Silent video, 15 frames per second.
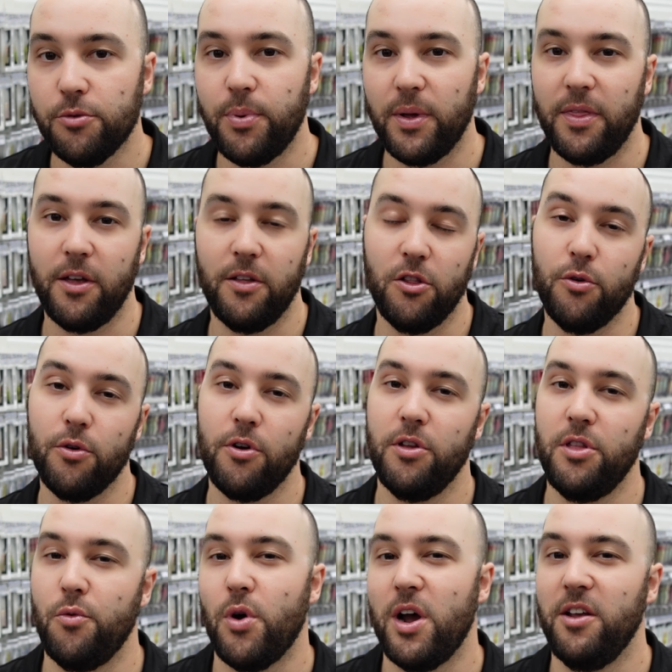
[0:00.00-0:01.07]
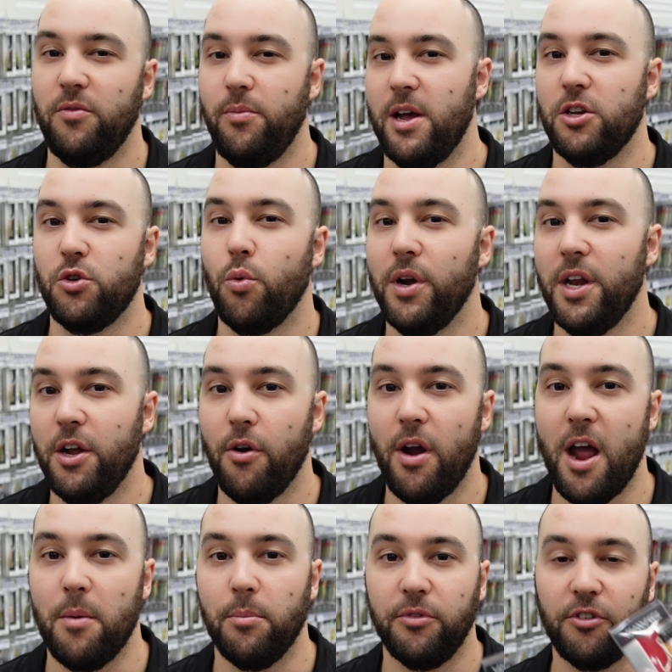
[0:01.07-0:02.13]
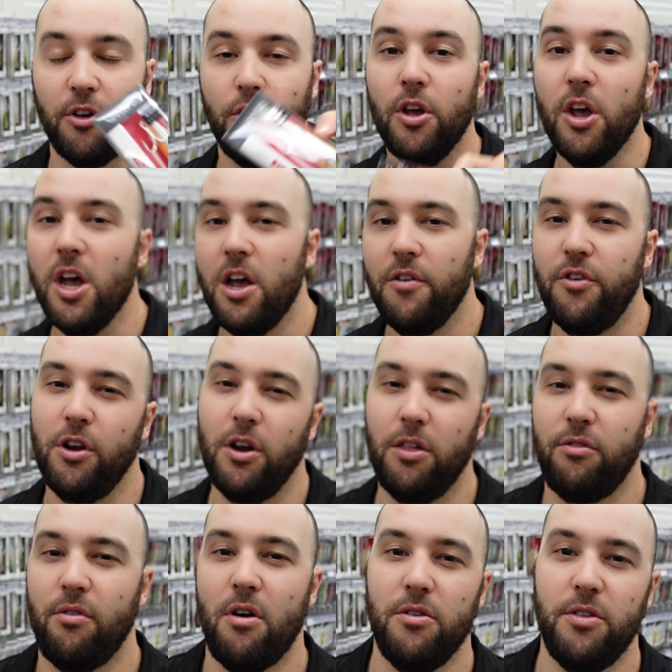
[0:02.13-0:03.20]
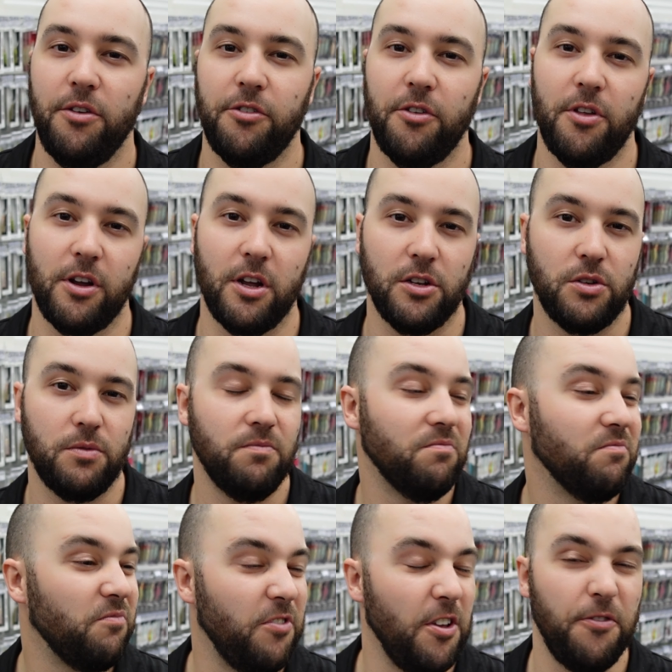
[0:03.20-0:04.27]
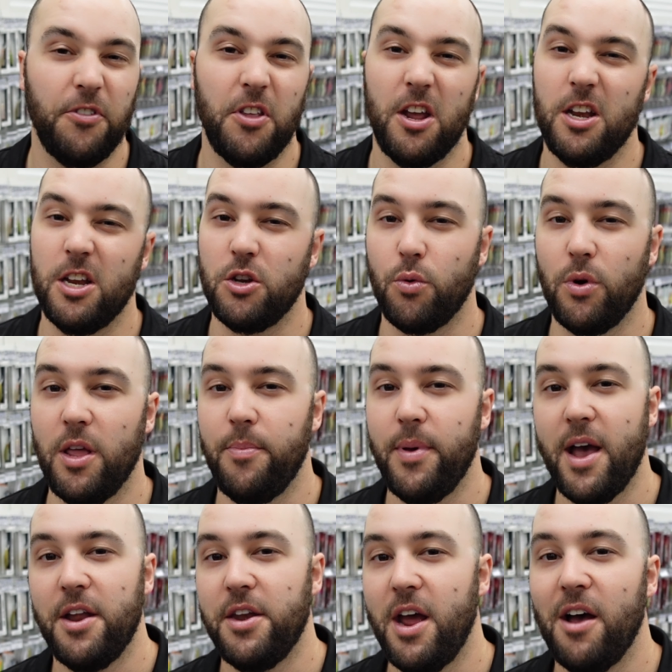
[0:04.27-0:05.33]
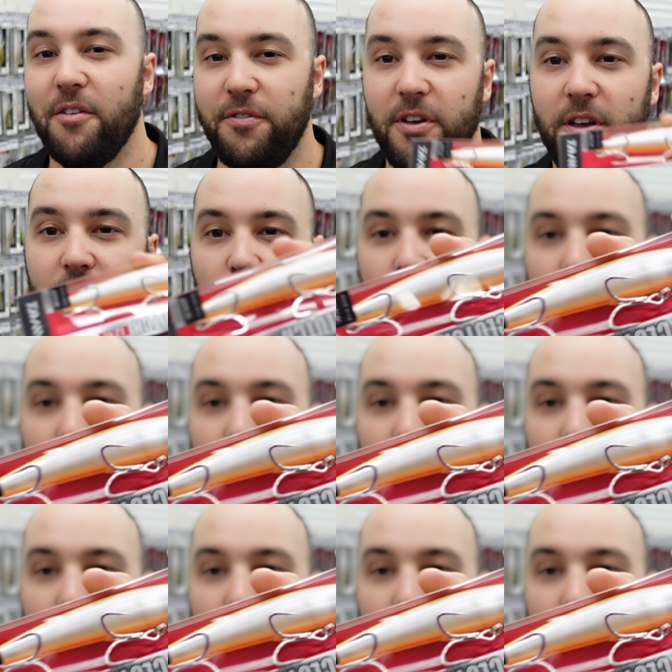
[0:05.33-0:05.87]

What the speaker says: but the lure only weighs about 20 grams. So if you're going to throw this on like a 15 to 20 pound outfit, you're